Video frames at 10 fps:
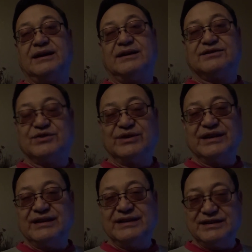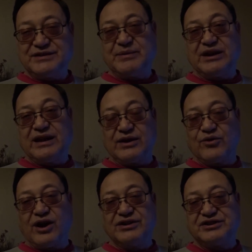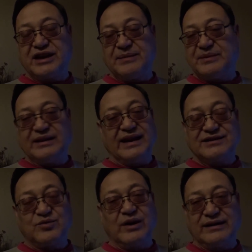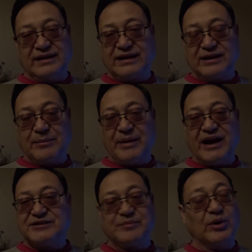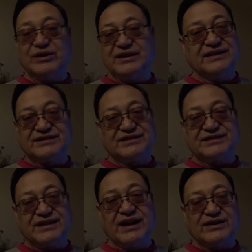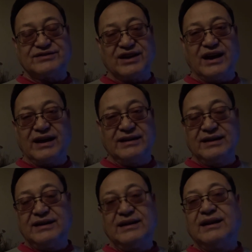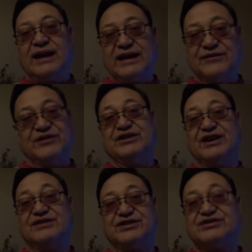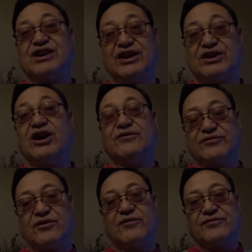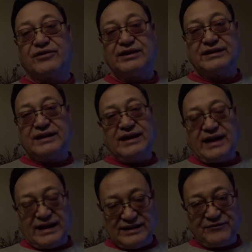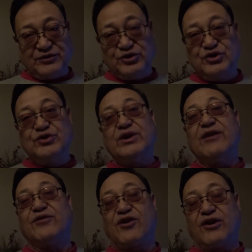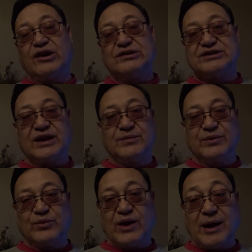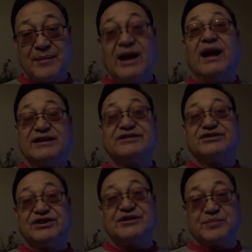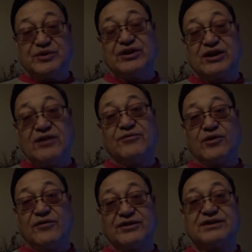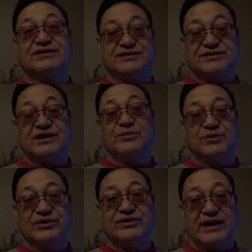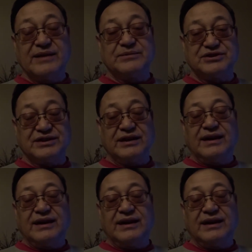So that it needs to be like garage kept, and that's why like on a bass boat it doesn't sit outside, and if it does, it's got a cover over it. And if you do have a car outside with wrap, I suggest putting a cover over it, because the sun will damage it.